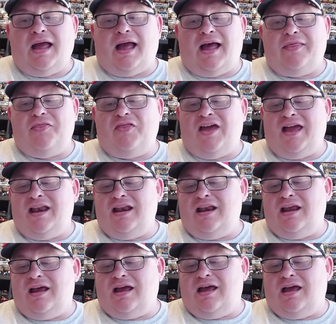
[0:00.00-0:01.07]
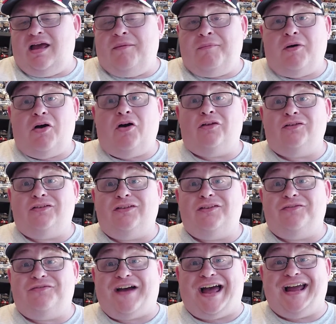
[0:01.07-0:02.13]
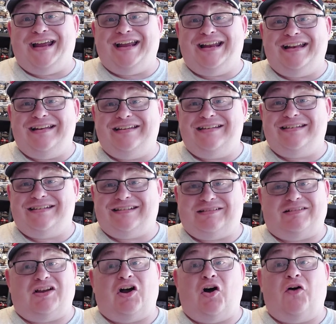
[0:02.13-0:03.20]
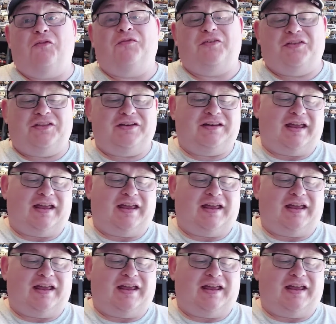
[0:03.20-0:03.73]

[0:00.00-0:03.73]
And then on to the finds of the